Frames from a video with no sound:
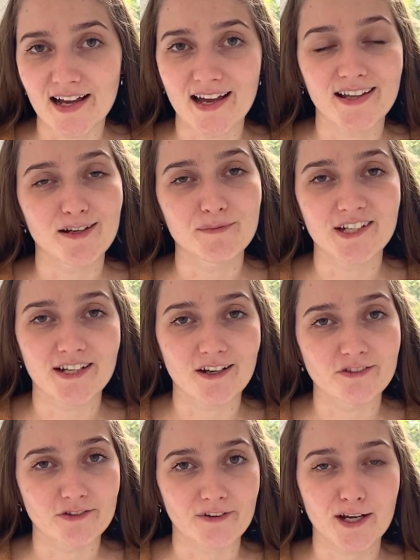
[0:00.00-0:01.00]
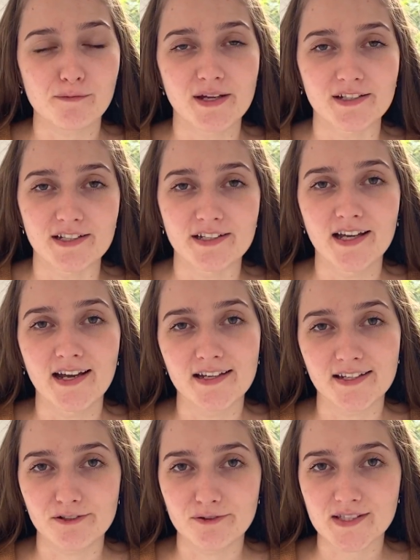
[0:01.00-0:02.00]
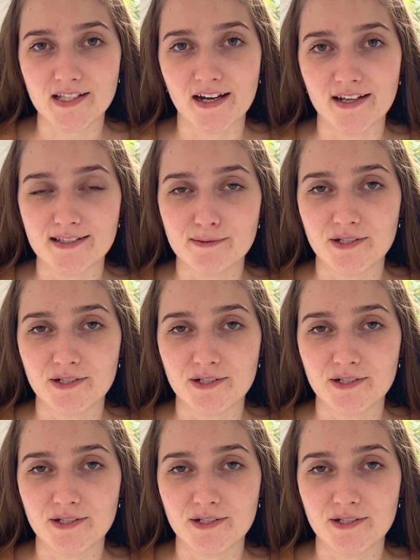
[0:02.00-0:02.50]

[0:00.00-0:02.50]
and I'm knitting it on the recommended needle size,